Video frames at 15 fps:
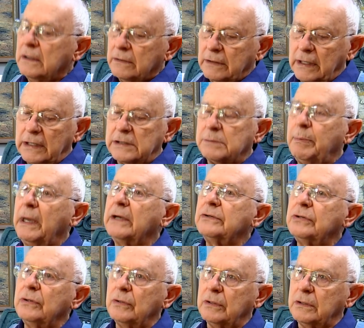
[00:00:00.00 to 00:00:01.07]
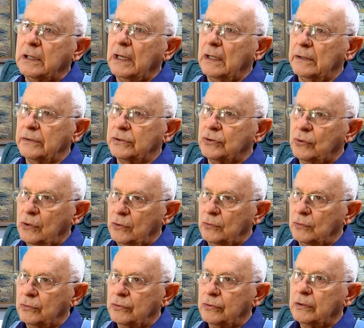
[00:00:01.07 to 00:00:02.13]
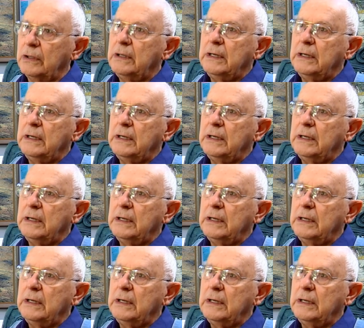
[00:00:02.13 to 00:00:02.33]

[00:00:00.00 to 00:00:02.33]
They expect you to tell the truth.